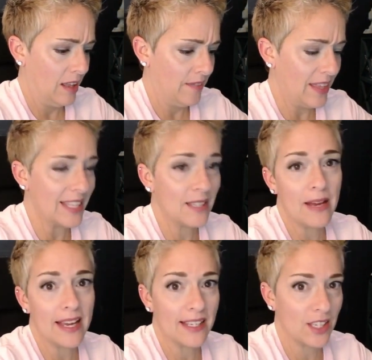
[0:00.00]
That's
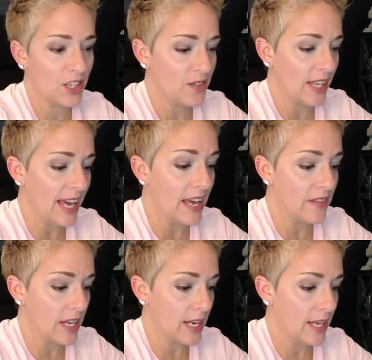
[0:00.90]
my excuse. I have
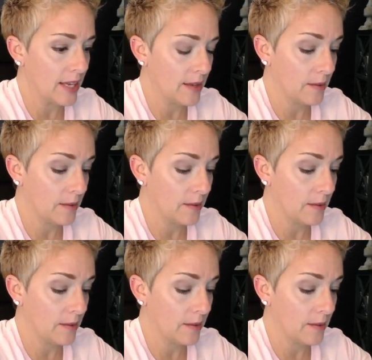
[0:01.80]
a headache.